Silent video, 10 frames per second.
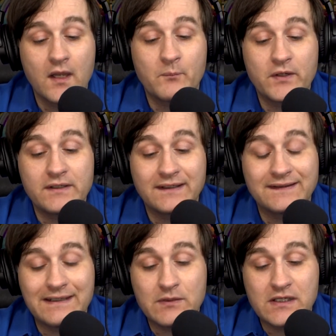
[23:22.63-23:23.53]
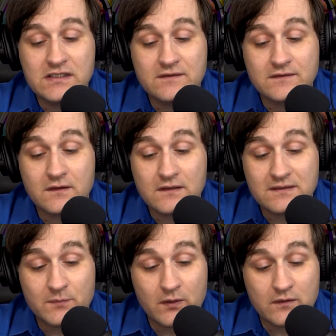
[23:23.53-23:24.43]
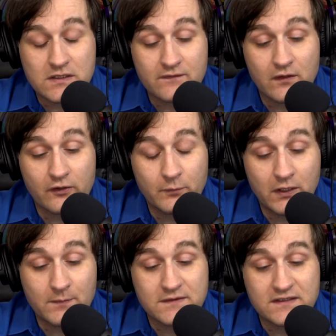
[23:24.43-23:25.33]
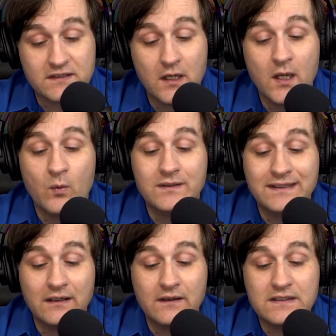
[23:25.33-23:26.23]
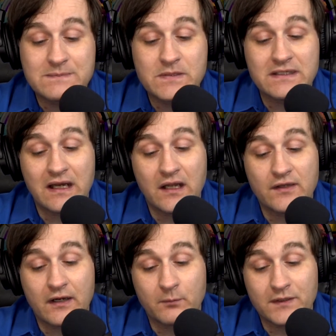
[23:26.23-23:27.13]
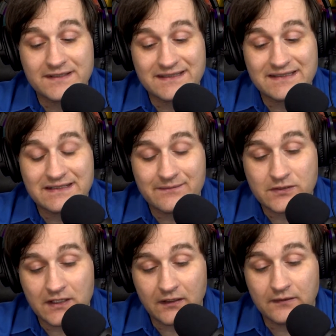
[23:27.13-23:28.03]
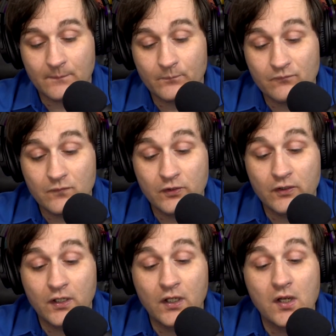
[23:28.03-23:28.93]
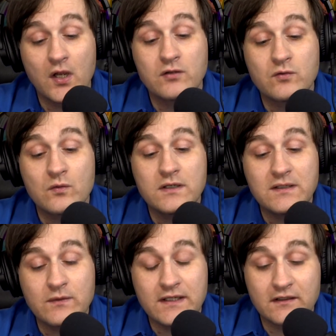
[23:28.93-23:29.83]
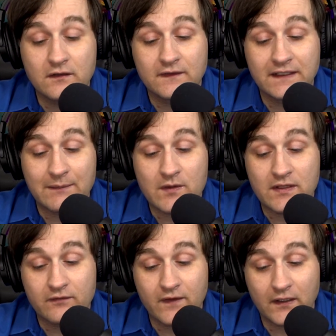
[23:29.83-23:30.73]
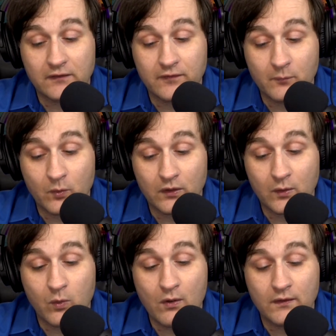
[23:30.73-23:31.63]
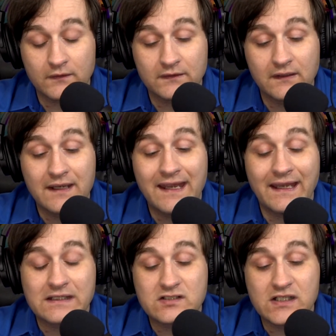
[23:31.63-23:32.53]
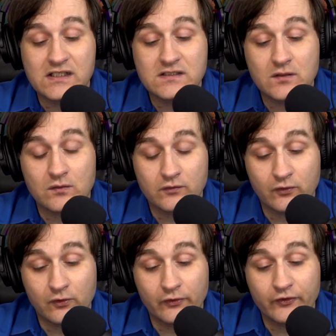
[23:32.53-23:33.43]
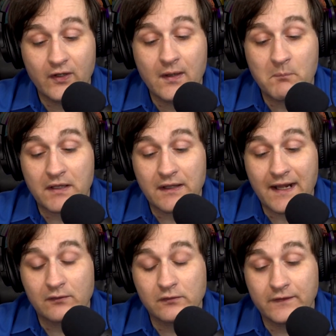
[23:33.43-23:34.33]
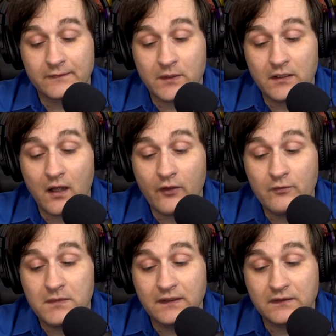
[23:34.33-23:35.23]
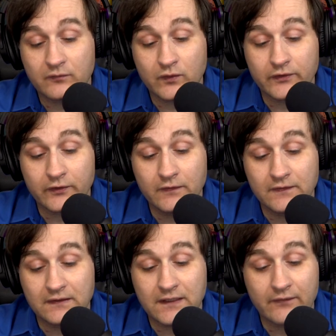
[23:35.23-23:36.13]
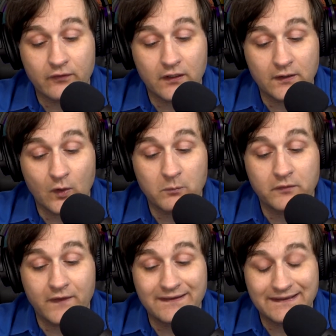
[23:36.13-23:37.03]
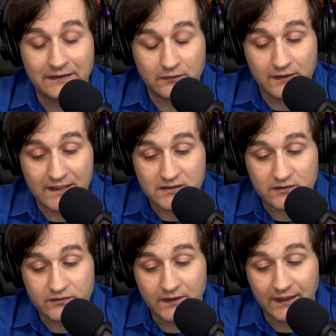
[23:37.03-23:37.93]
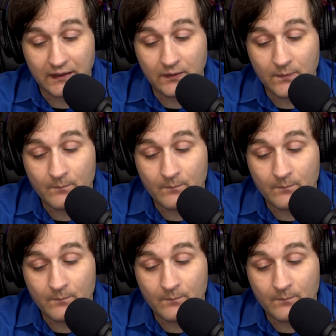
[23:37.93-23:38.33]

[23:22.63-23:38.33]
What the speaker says: But an examination of duties imposed for other purposes would carry us beyond our present subject. Nor need we here examine the effect of import quotas, exchange controls, bilateralism, and other means of reducing, diverting, or preventing international trade.